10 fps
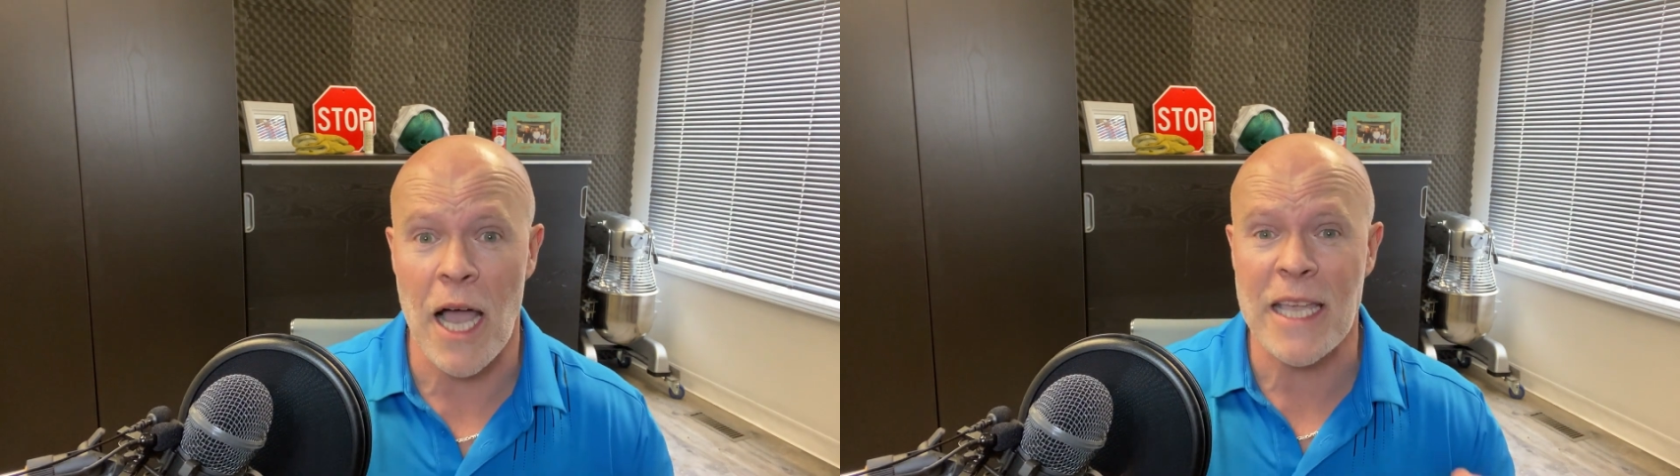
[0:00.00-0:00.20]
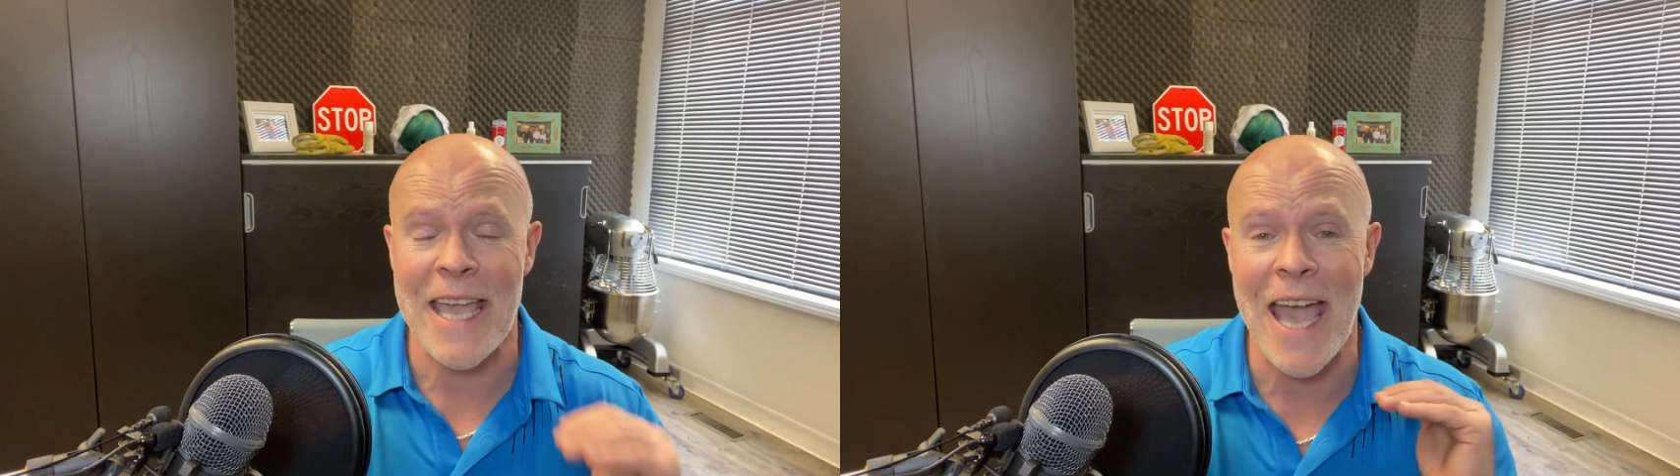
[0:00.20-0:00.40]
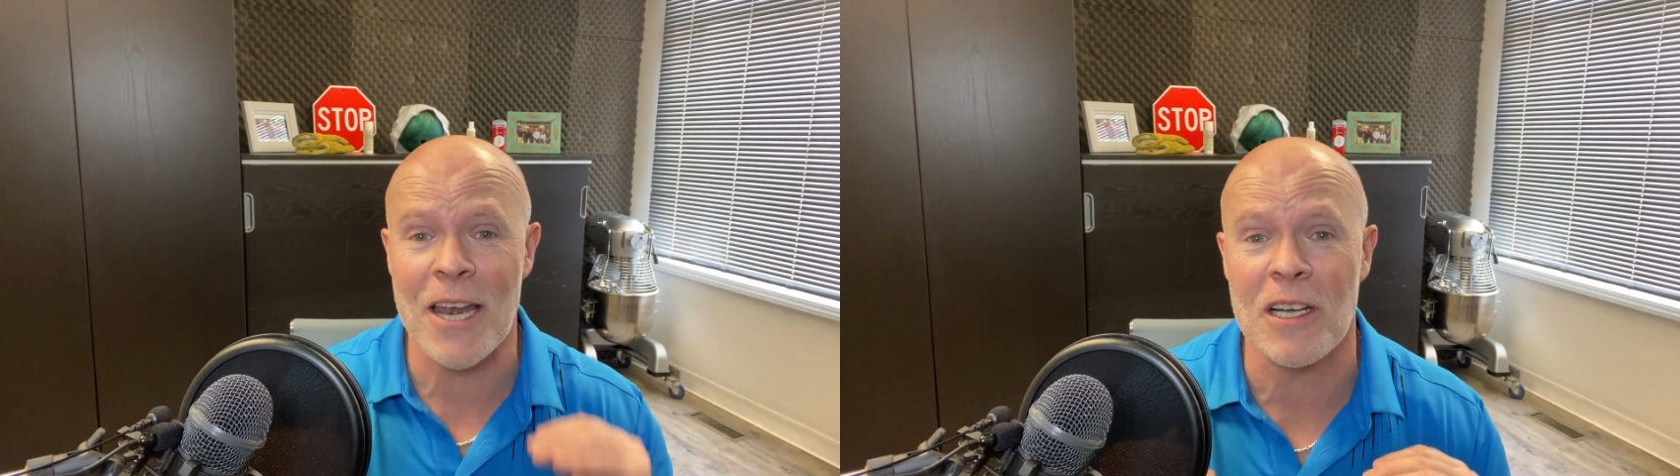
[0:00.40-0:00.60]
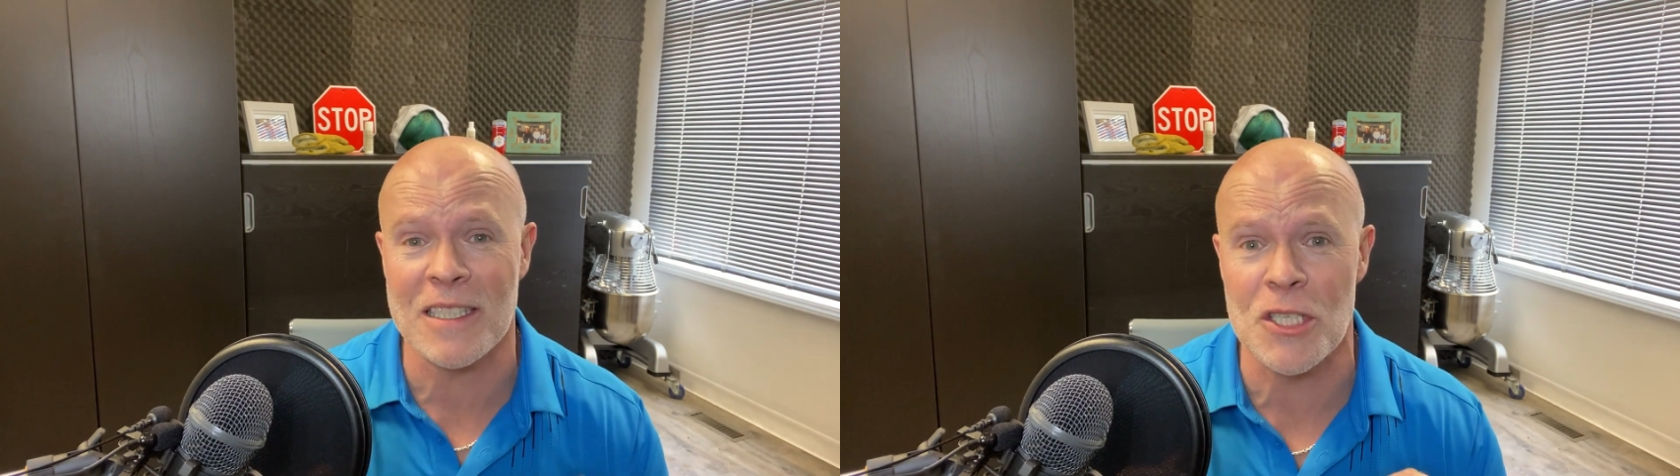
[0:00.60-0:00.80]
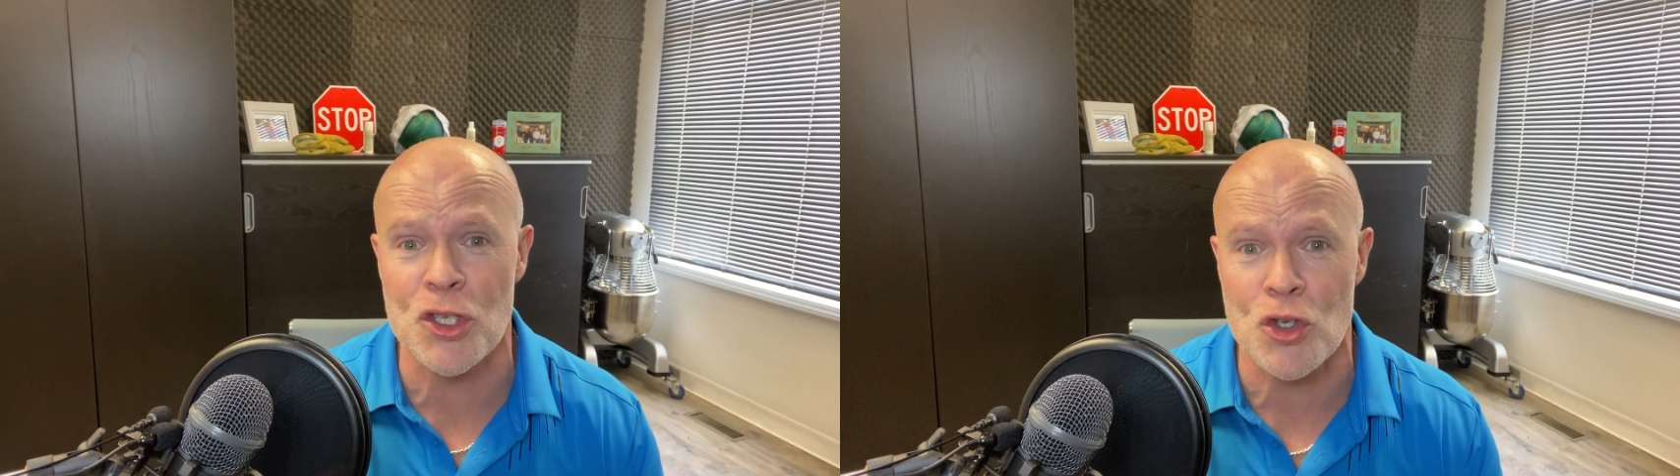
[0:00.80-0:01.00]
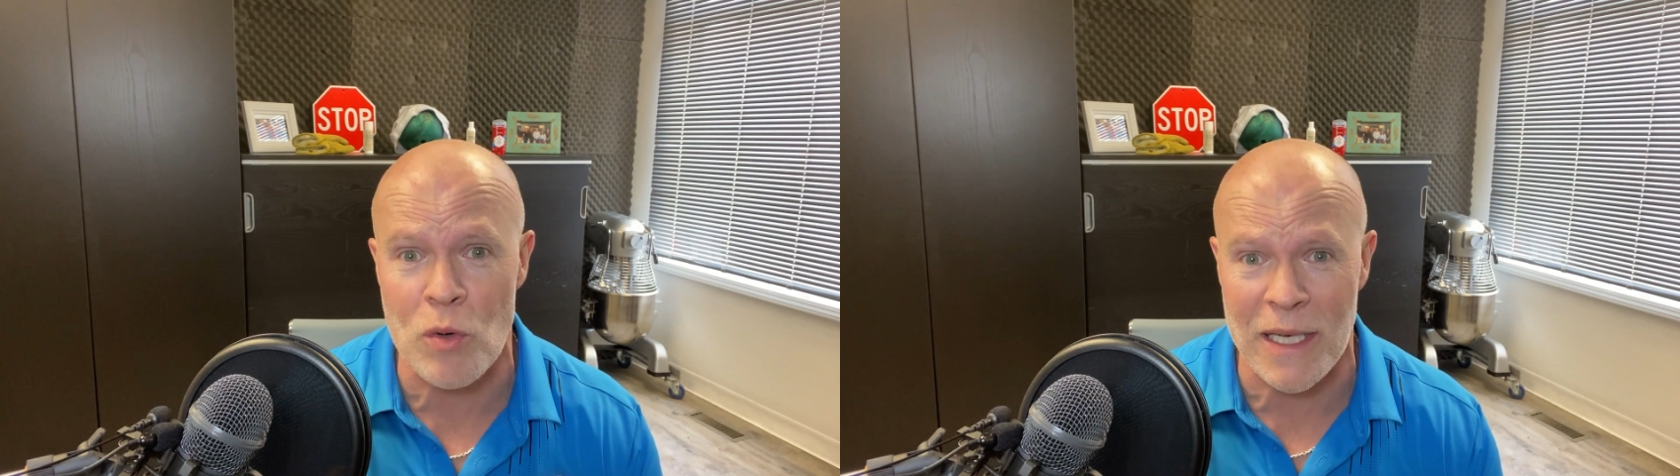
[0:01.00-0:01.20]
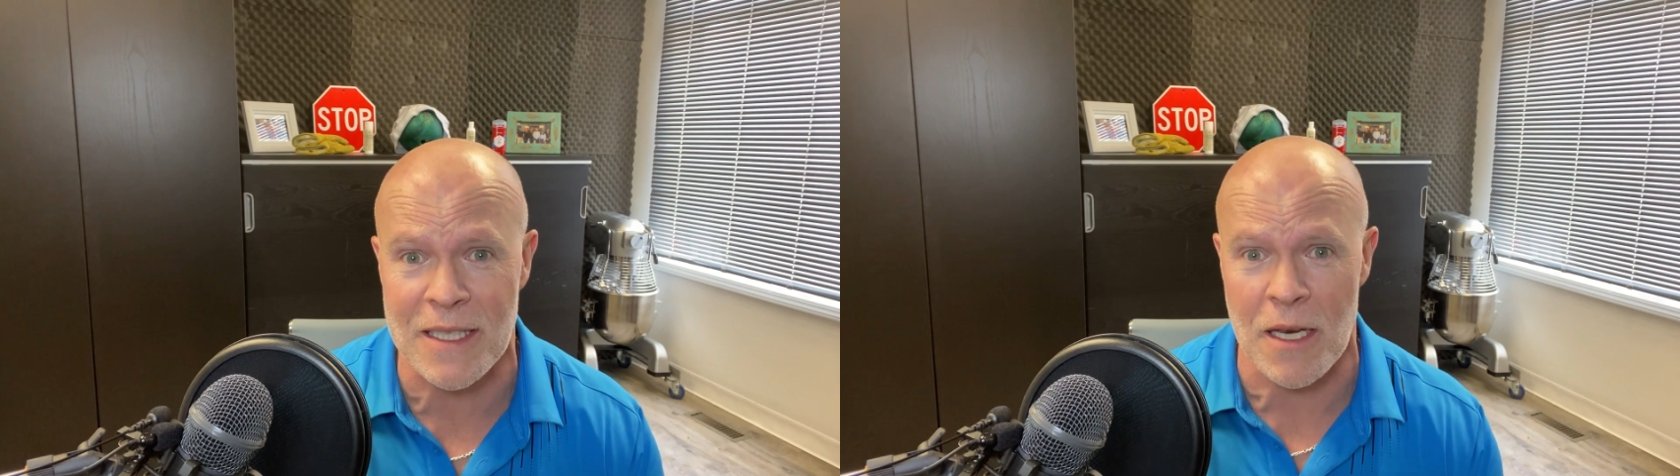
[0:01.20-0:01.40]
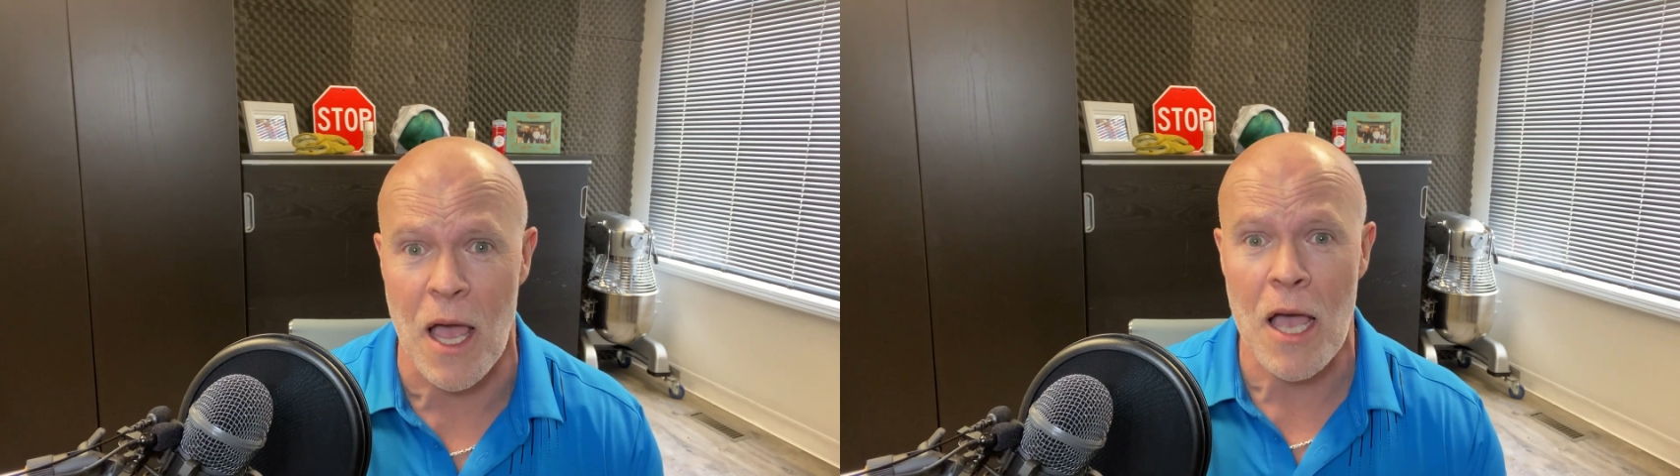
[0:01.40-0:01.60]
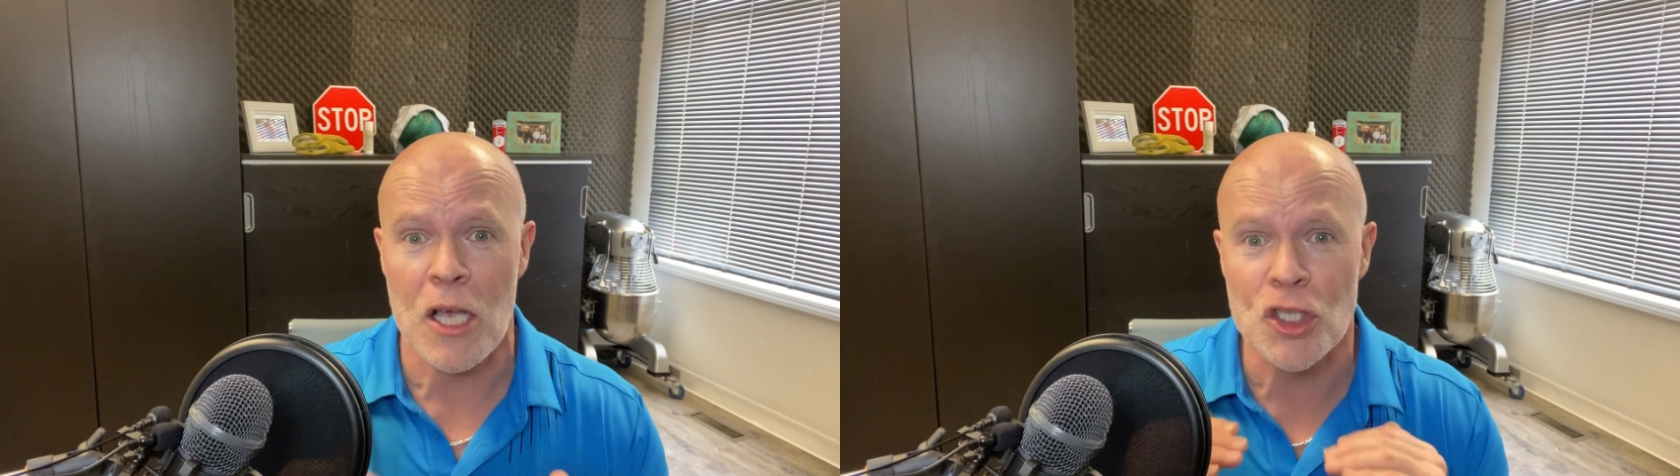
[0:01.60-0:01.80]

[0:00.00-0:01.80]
I cannot stress it